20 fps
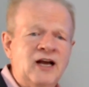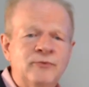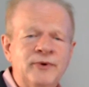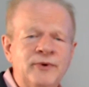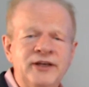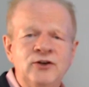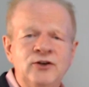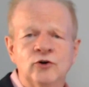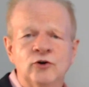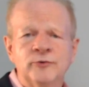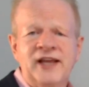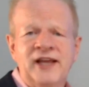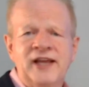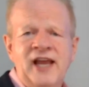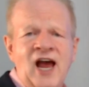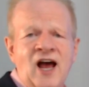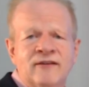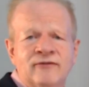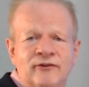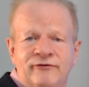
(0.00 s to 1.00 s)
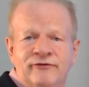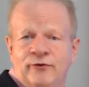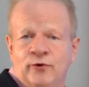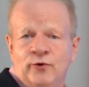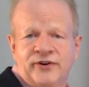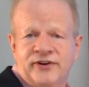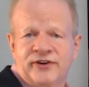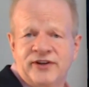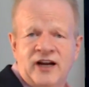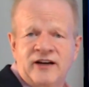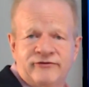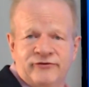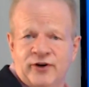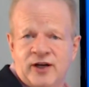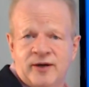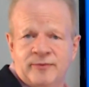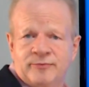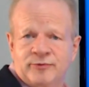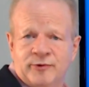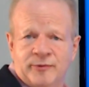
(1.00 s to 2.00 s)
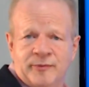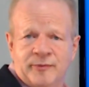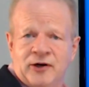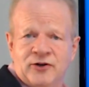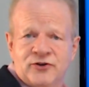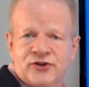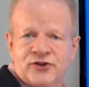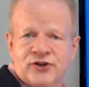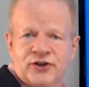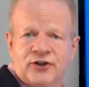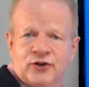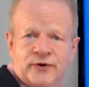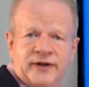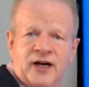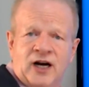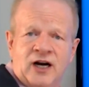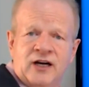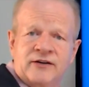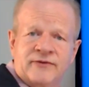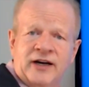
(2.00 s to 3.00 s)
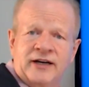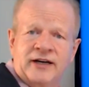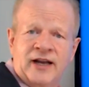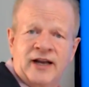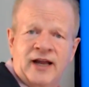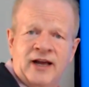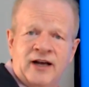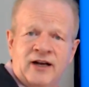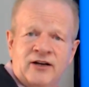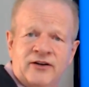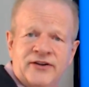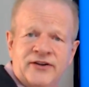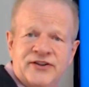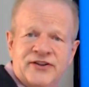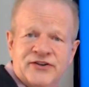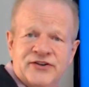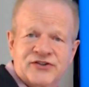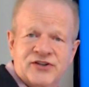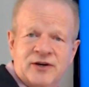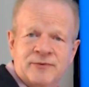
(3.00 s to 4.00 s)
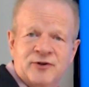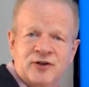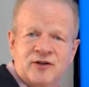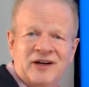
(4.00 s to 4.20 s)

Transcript: we normally have a 4th night free promotion going on right now in the summer,